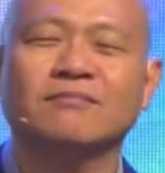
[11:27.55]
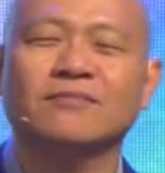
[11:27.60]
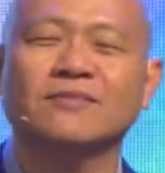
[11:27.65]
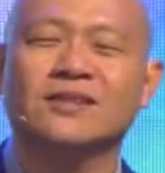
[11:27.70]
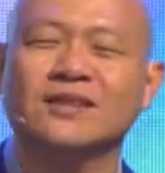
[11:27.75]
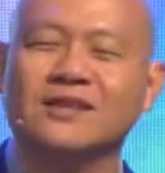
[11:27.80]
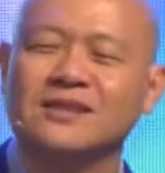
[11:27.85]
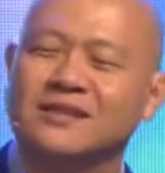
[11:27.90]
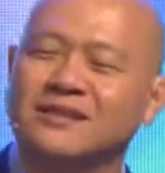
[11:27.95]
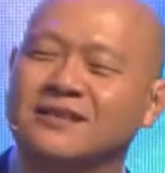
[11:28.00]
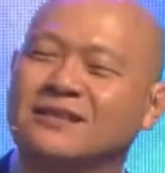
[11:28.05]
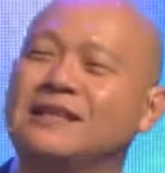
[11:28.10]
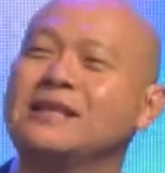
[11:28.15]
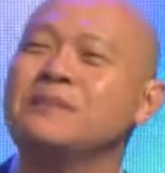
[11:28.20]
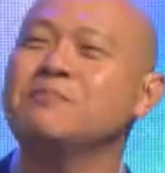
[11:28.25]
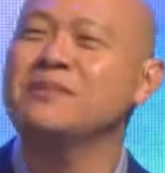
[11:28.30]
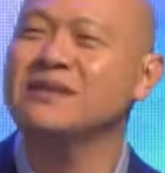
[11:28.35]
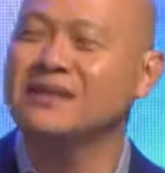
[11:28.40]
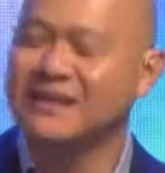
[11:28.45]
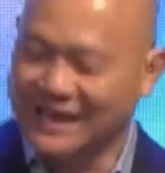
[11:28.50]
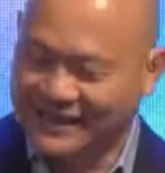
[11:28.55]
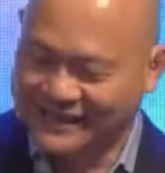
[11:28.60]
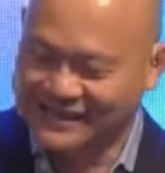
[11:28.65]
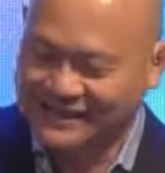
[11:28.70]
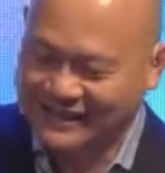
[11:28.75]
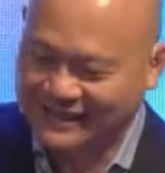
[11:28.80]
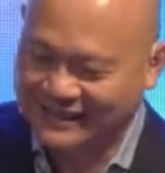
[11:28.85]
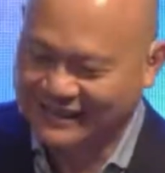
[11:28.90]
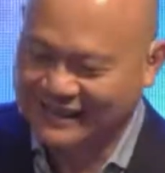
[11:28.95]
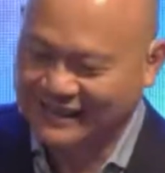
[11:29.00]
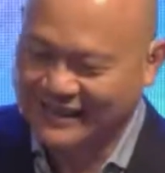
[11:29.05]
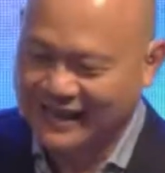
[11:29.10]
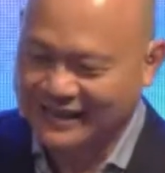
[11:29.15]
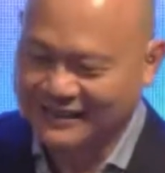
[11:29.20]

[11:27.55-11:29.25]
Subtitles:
just demonizing the other